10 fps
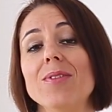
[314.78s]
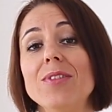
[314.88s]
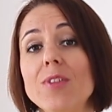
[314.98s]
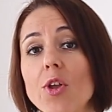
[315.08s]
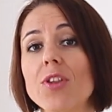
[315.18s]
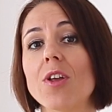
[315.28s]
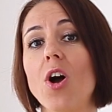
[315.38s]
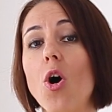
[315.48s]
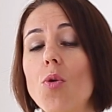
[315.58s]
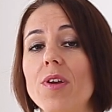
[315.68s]
not
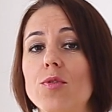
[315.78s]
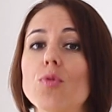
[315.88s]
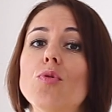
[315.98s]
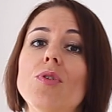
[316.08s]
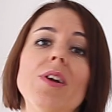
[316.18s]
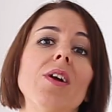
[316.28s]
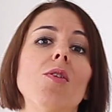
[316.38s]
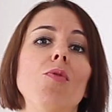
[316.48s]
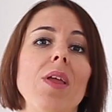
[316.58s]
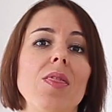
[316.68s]
always would
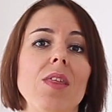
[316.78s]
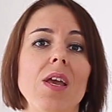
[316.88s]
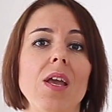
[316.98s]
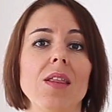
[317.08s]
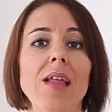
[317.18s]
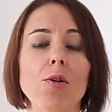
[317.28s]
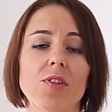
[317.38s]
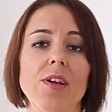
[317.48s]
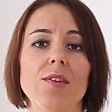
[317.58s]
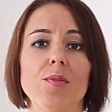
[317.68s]
work with the
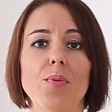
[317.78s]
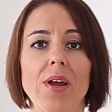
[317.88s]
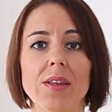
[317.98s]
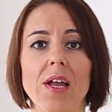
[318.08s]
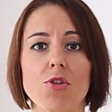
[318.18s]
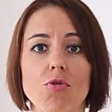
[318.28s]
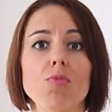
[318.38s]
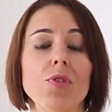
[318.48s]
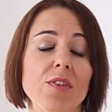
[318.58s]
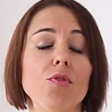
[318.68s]
downstairs brain
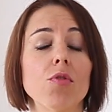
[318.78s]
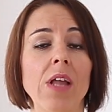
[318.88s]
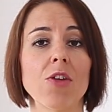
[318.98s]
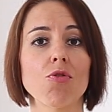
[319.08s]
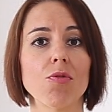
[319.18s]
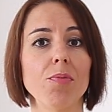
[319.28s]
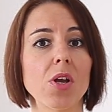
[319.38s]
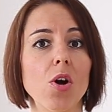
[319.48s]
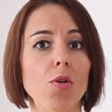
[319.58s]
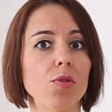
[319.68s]
tantrum, with the full tantrum,
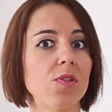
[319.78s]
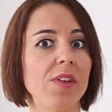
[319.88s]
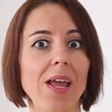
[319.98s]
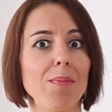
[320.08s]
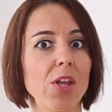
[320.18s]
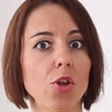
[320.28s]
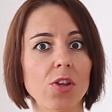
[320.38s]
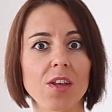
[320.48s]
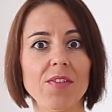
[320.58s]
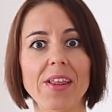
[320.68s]
because they may
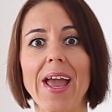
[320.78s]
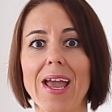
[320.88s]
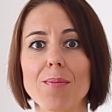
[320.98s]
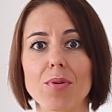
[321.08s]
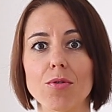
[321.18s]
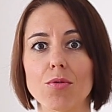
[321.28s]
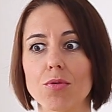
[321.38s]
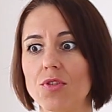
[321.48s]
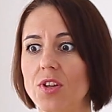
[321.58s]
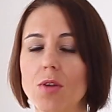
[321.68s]
not even able
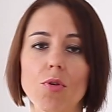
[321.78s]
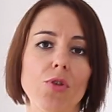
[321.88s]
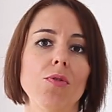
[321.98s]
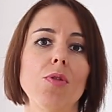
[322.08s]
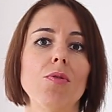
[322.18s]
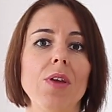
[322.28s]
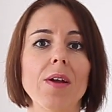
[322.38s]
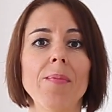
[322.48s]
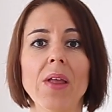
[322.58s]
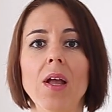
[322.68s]
to see what you're
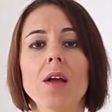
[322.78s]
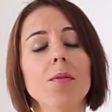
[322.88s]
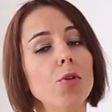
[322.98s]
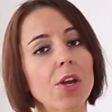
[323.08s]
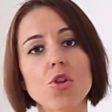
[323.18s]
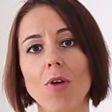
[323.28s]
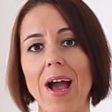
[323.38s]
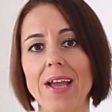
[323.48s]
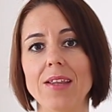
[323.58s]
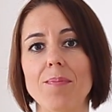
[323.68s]
doing. You can
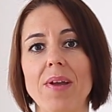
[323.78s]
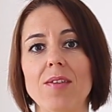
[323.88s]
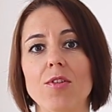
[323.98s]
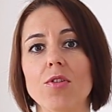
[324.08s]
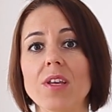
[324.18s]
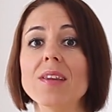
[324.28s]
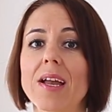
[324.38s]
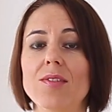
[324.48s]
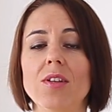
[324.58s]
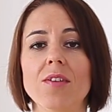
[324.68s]
try, it depends on the
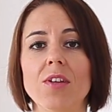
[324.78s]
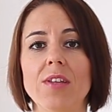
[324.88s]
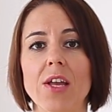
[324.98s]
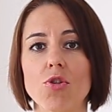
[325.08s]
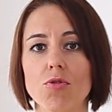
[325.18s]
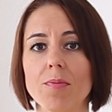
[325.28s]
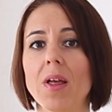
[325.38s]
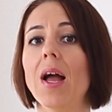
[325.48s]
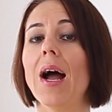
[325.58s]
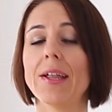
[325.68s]
intensity of the tantrum.
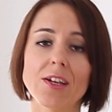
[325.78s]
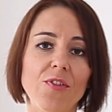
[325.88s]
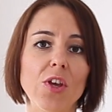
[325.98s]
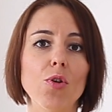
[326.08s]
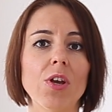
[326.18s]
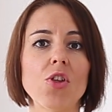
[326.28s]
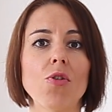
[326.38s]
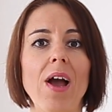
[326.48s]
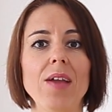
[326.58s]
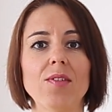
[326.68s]
Another thing you can
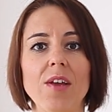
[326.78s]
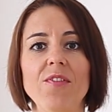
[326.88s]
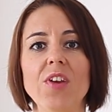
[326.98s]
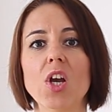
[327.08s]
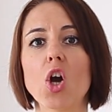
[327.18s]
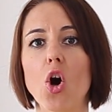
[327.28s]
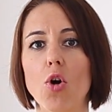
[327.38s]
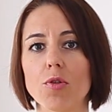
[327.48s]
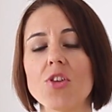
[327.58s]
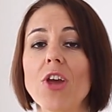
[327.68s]
try is something
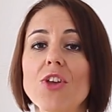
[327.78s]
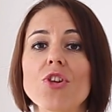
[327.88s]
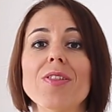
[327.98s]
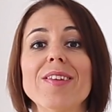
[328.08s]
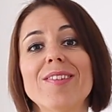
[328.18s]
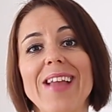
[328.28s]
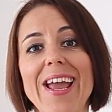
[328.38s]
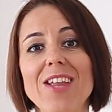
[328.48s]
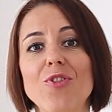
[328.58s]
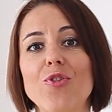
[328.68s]
called changing the
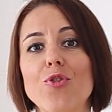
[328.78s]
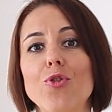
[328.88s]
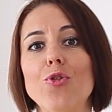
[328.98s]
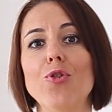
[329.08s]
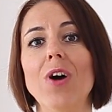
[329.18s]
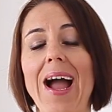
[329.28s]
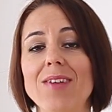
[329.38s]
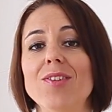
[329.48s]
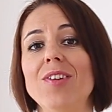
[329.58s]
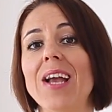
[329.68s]
state through
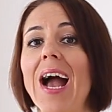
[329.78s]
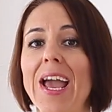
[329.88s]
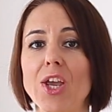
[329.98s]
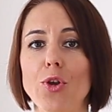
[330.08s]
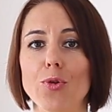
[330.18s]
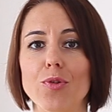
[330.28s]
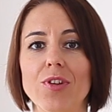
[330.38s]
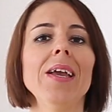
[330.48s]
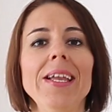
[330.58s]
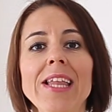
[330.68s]
accessing IQs.
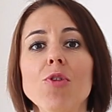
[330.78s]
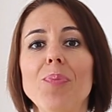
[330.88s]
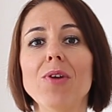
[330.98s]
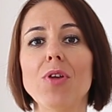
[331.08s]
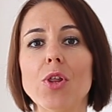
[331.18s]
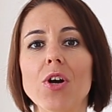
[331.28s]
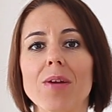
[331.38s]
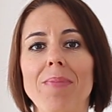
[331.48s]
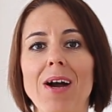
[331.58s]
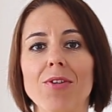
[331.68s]
In NLP, we talk
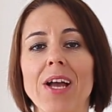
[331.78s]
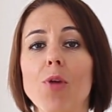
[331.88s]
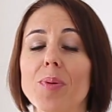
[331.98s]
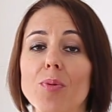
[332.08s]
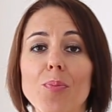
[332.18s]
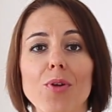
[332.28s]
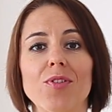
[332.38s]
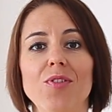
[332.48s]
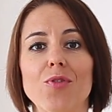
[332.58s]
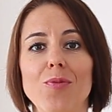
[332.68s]
about how people
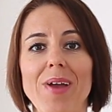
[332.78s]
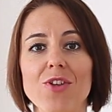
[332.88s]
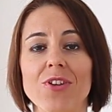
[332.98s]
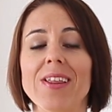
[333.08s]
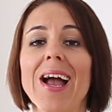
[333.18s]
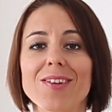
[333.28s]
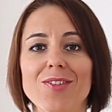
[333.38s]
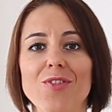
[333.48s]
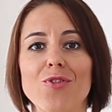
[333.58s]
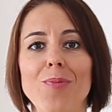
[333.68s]
process information and
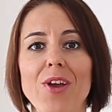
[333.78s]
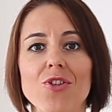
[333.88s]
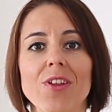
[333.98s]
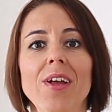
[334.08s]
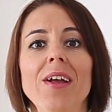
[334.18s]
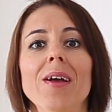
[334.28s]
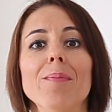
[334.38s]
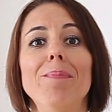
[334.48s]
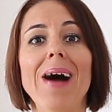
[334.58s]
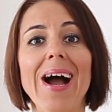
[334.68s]
access information
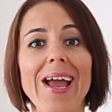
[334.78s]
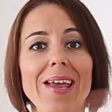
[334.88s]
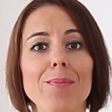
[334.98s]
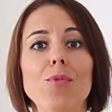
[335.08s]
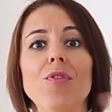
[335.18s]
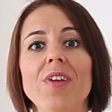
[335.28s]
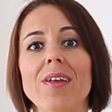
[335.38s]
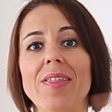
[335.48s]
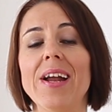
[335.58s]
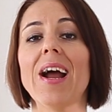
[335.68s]
by
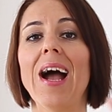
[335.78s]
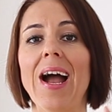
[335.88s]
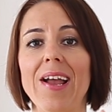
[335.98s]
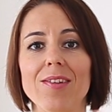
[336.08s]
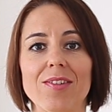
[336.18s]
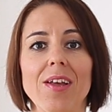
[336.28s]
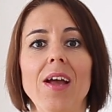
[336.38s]
moving their eyes.